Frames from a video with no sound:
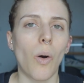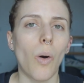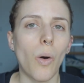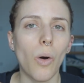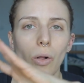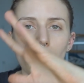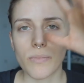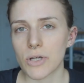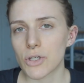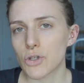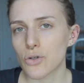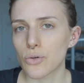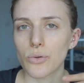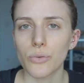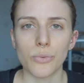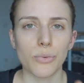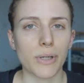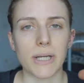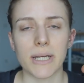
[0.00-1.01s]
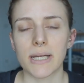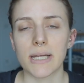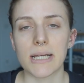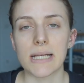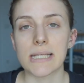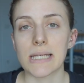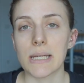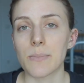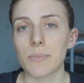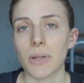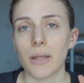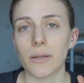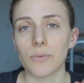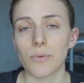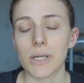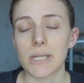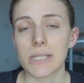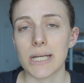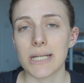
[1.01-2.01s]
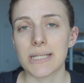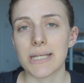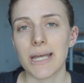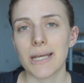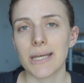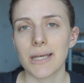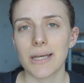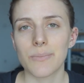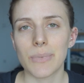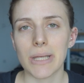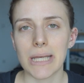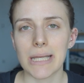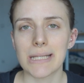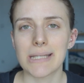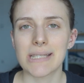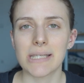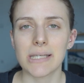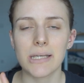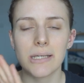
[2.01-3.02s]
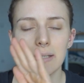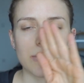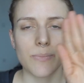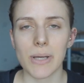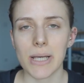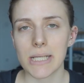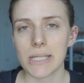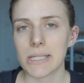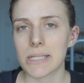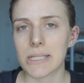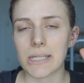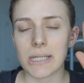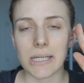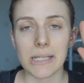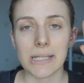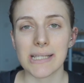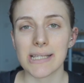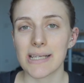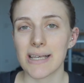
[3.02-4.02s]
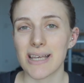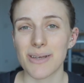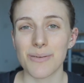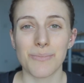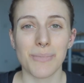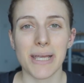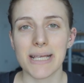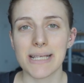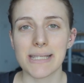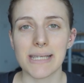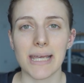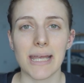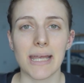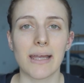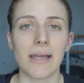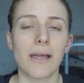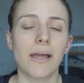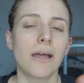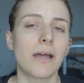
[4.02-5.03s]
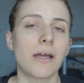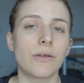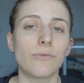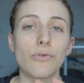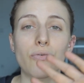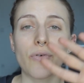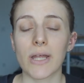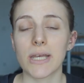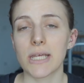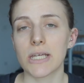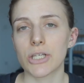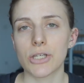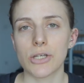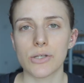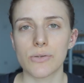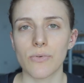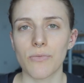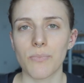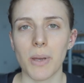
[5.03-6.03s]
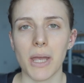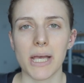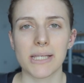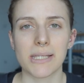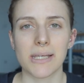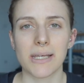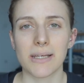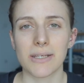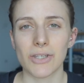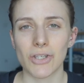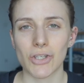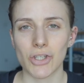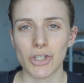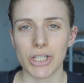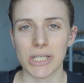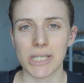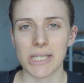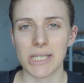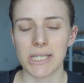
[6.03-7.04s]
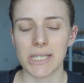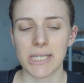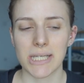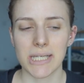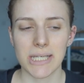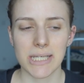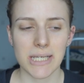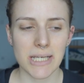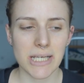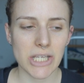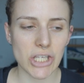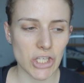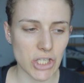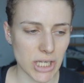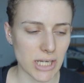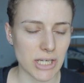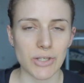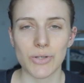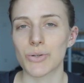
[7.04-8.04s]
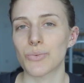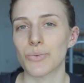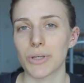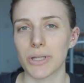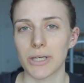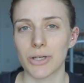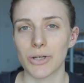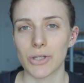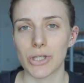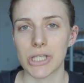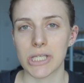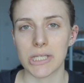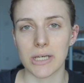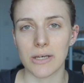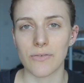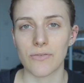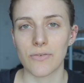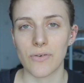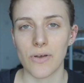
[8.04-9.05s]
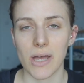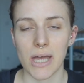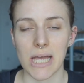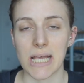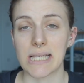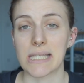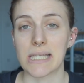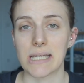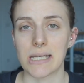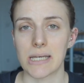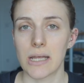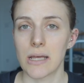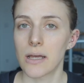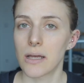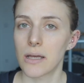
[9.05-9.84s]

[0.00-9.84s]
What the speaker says: All my jewelry is implant-grade titanium. It's the best. It's amazing. If you have any issues with piercings, just stick to the really good stuff, as in